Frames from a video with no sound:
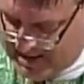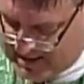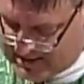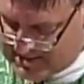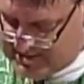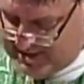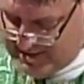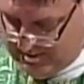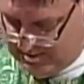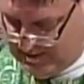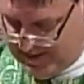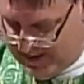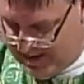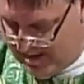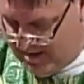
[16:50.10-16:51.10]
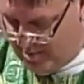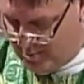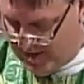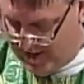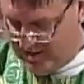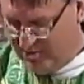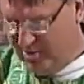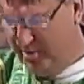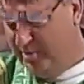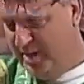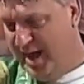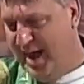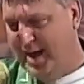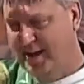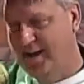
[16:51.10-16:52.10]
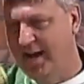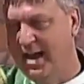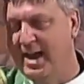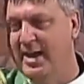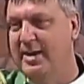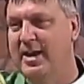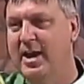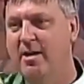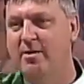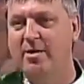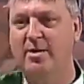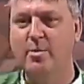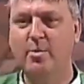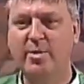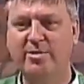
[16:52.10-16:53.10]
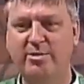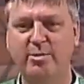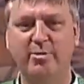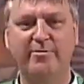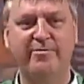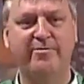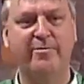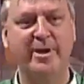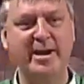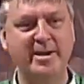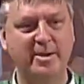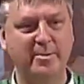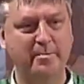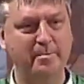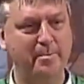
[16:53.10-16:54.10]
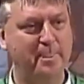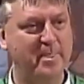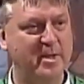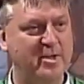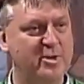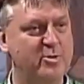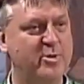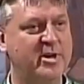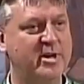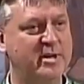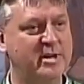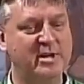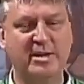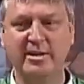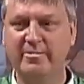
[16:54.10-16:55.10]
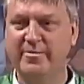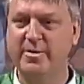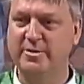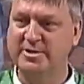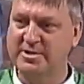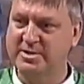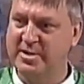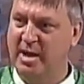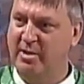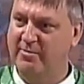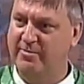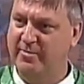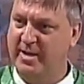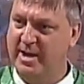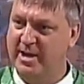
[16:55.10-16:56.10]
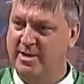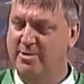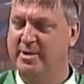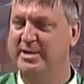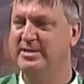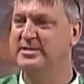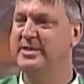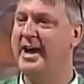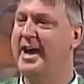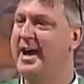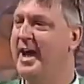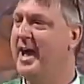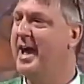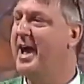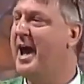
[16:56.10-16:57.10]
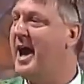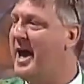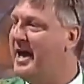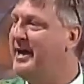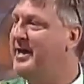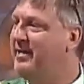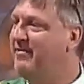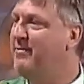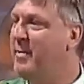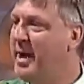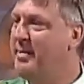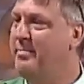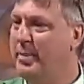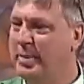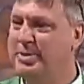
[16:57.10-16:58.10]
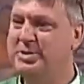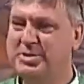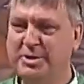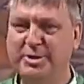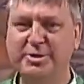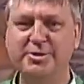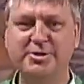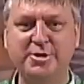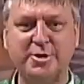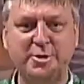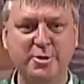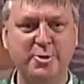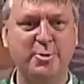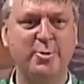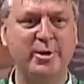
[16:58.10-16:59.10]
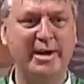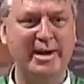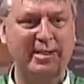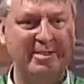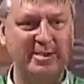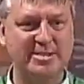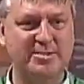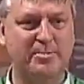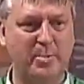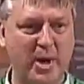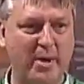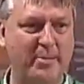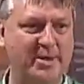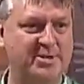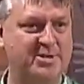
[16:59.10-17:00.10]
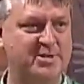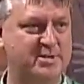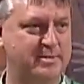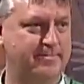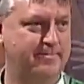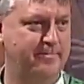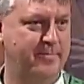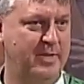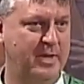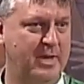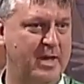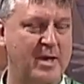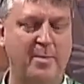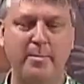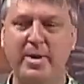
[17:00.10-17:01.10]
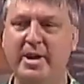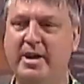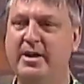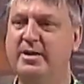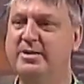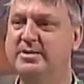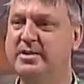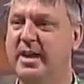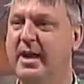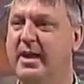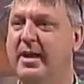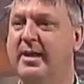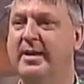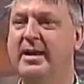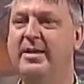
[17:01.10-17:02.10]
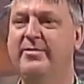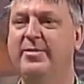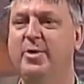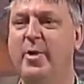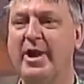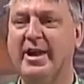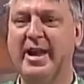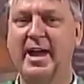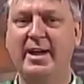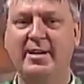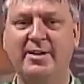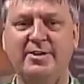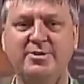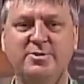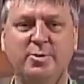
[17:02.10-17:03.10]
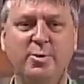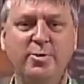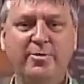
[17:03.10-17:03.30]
a single hair white or black. Now, with your freedom, you can give yourself. You can say, I give my person to you in this promise. Because even though I can't control the